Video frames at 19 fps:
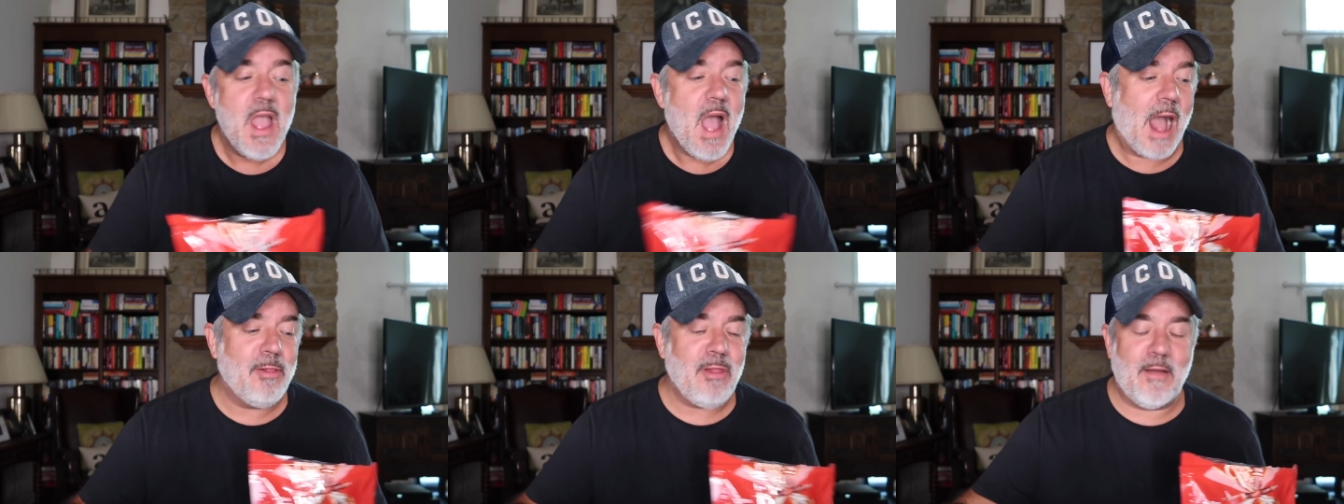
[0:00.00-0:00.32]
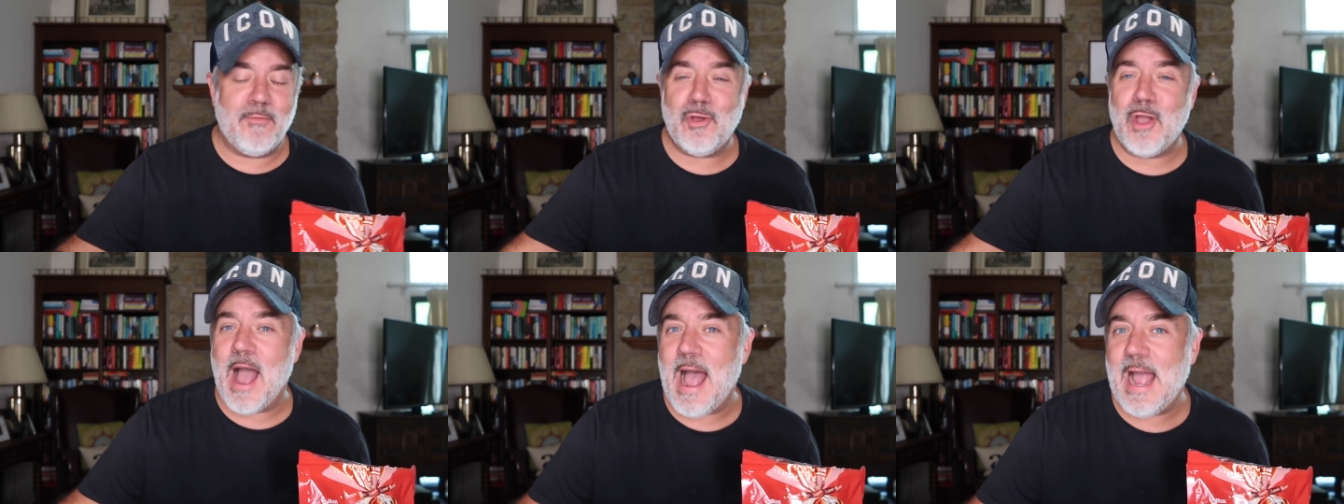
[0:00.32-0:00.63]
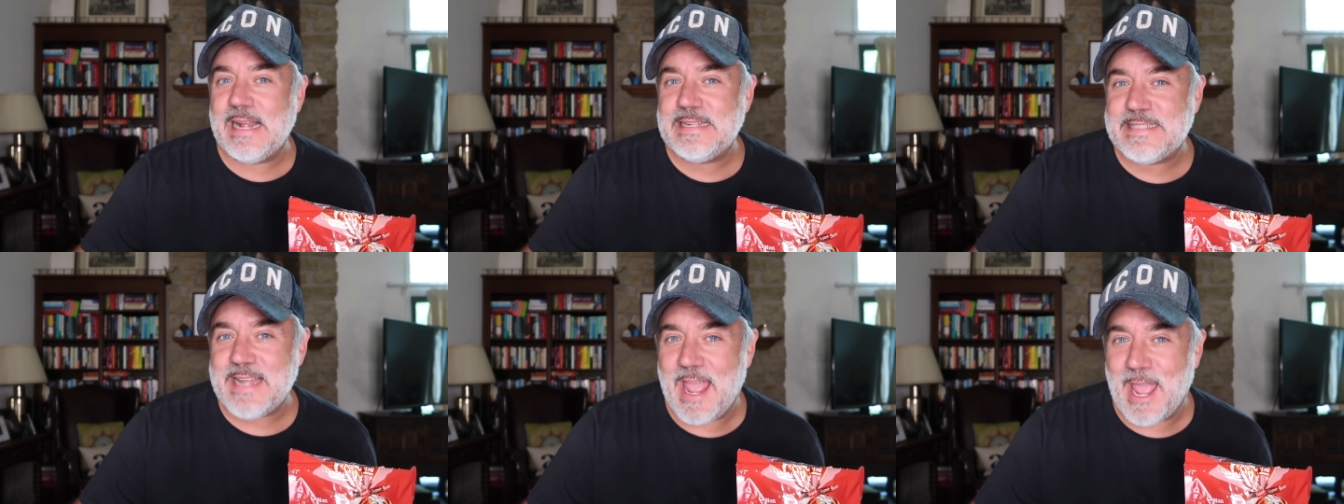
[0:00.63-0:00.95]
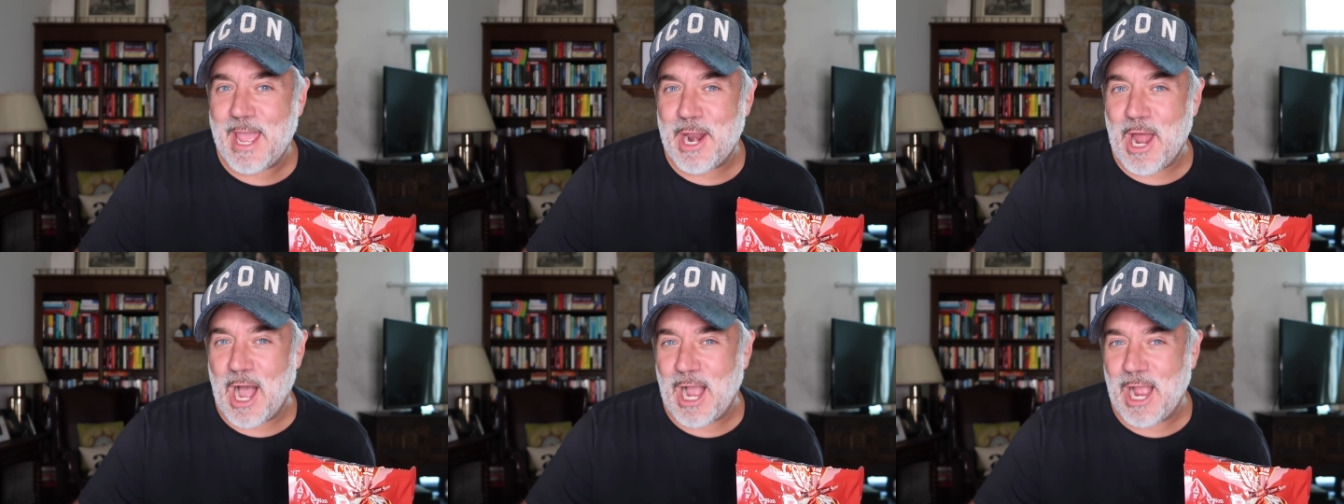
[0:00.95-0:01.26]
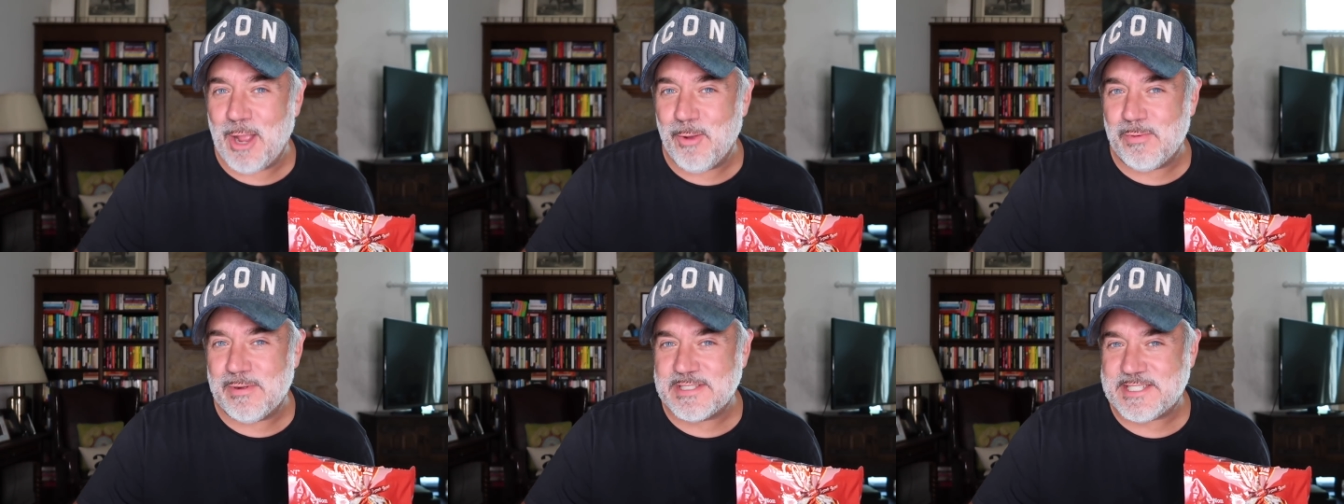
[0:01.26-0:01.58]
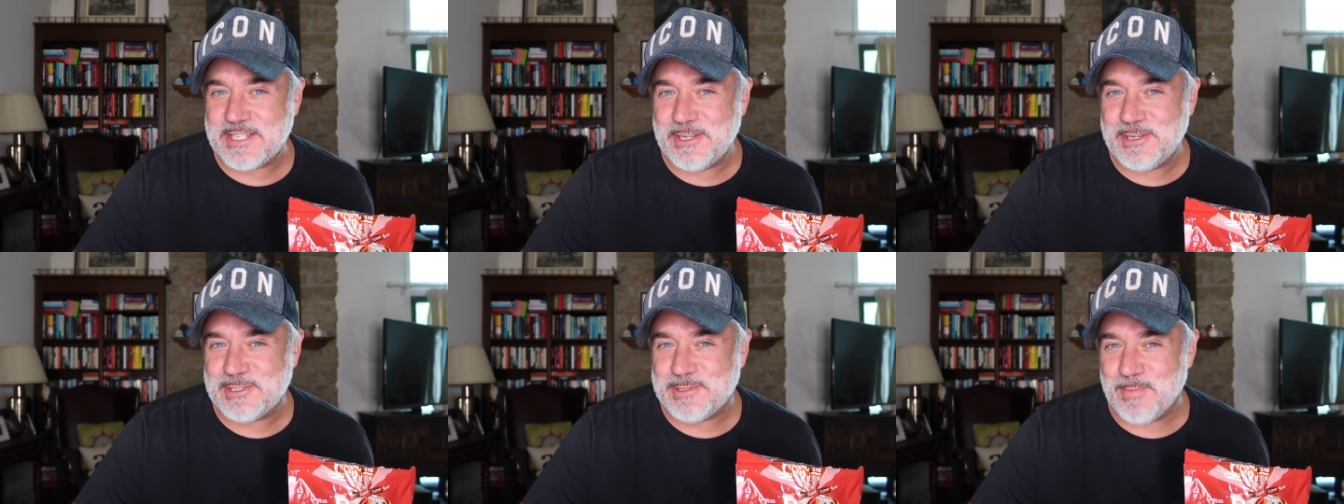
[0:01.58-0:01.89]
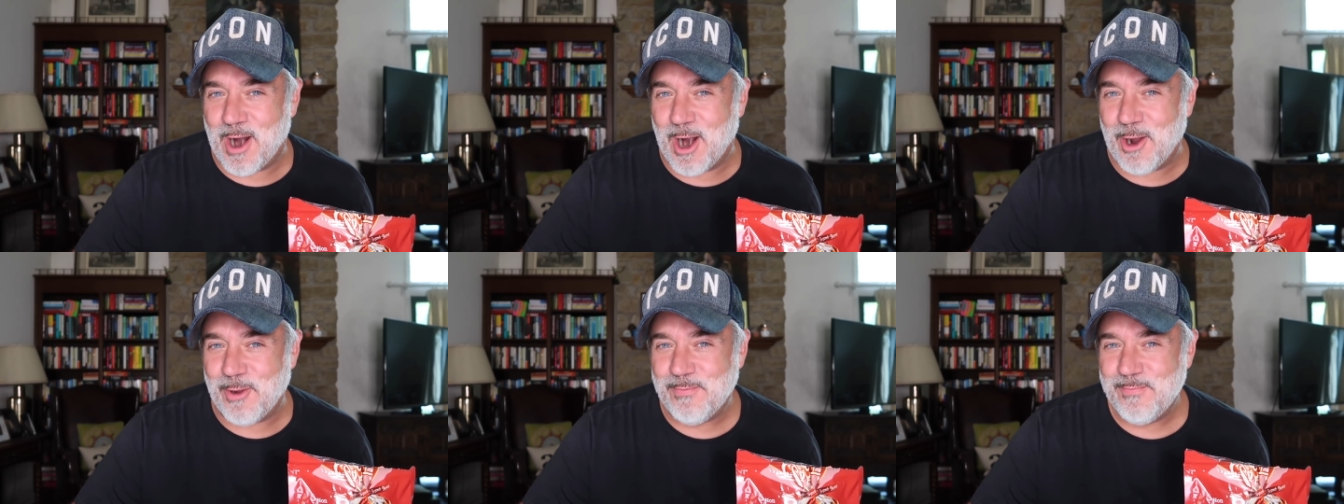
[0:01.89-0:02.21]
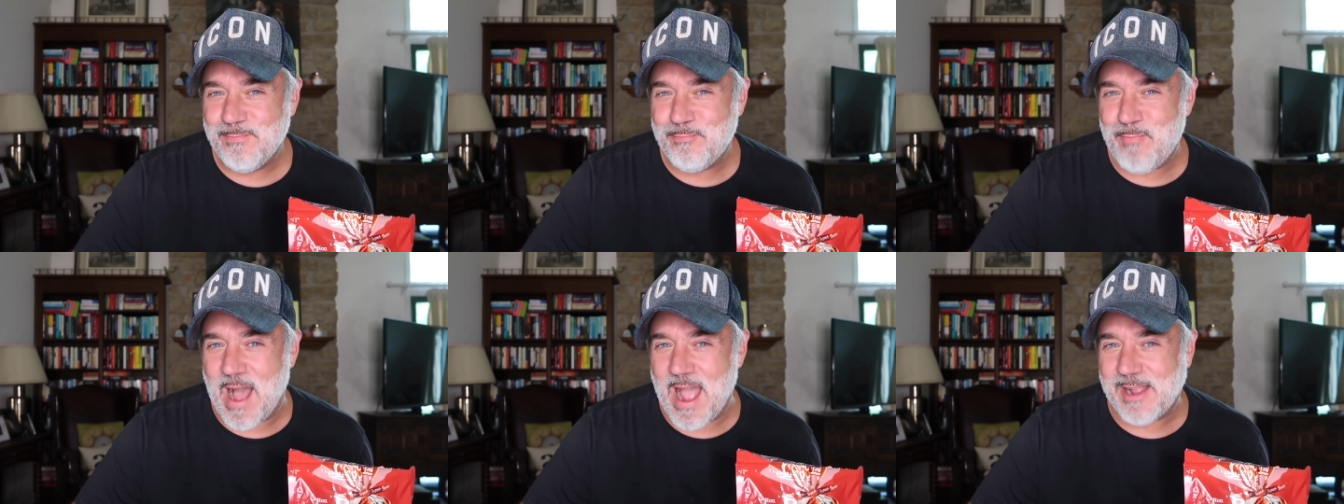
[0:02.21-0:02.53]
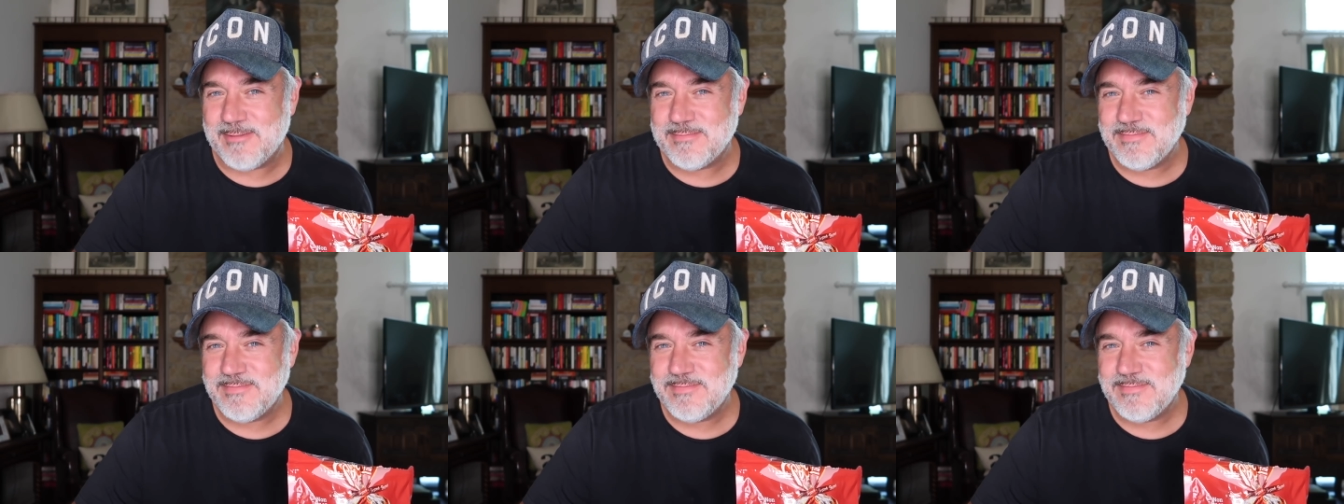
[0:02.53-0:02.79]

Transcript: I love you guys, and I will see you tomorrow. Bye.